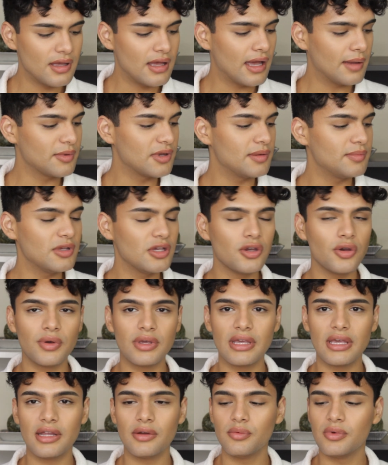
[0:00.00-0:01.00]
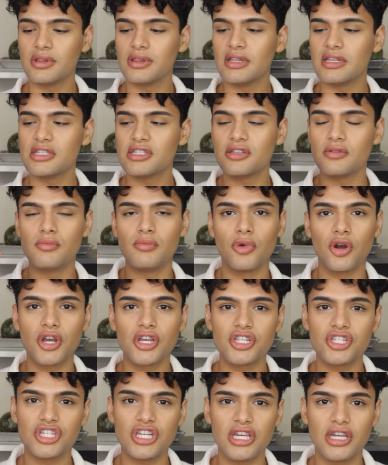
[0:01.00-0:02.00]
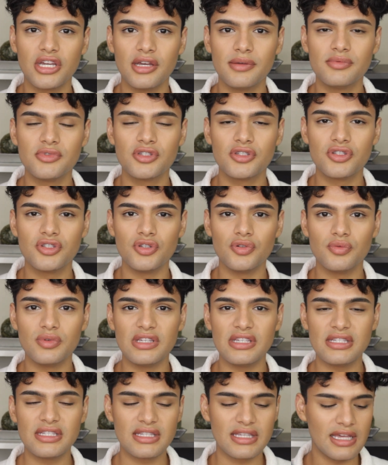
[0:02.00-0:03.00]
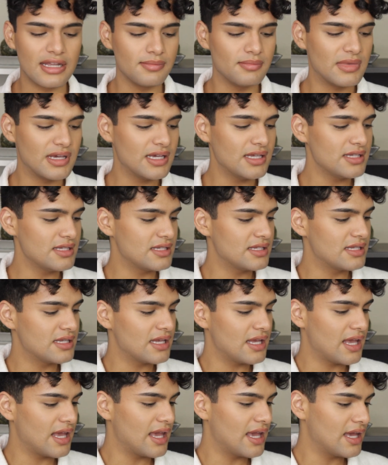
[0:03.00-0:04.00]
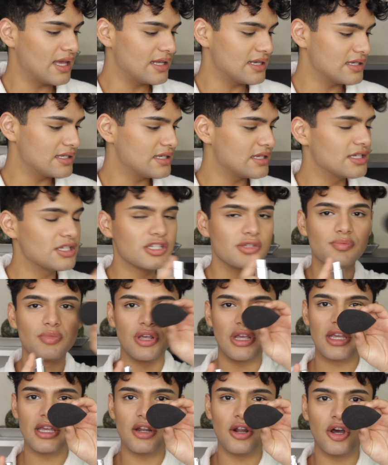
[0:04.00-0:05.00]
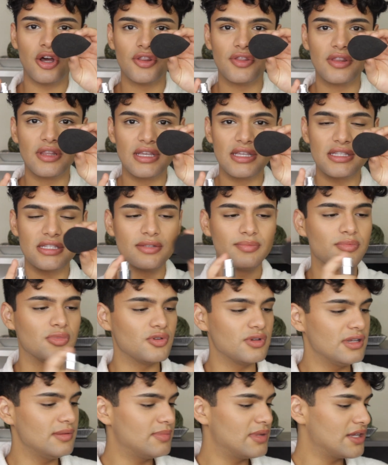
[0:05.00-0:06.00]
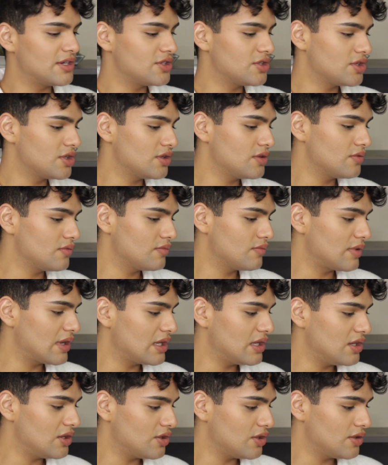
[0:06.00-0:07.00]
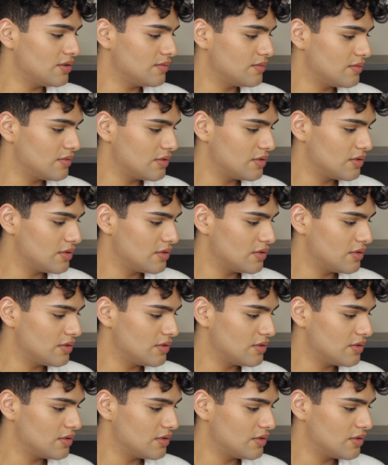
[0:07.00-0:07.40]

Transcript: I'm gonna be going in with this Marc Jacobs Dewy Skin Mist and spraying it on this beauty blender right here.